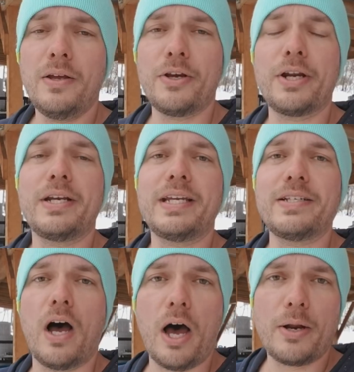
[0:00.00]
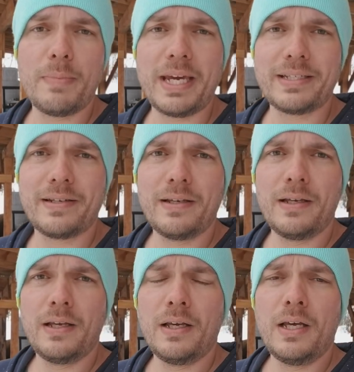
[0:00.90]
You're gonna need to automate
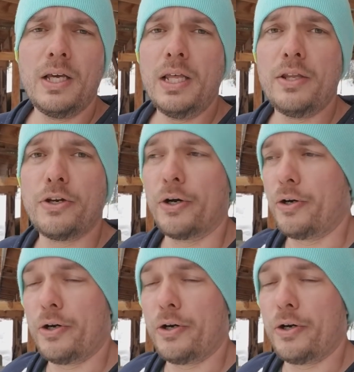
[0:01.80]
your